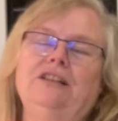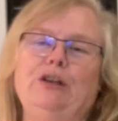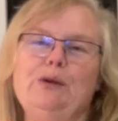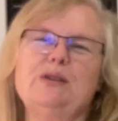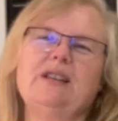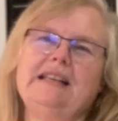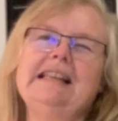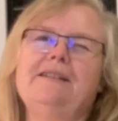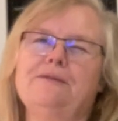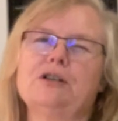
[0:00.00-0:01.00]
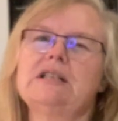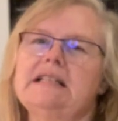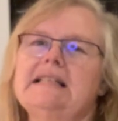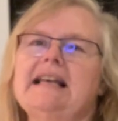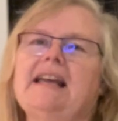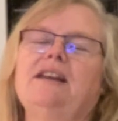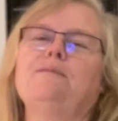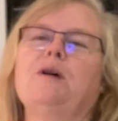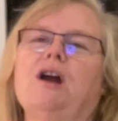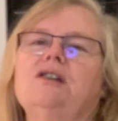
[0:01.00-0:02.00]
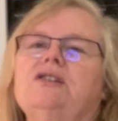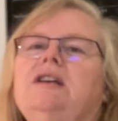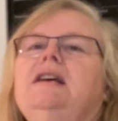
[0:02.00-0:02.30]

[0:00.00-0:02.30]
usually the 1st or 2nd of March,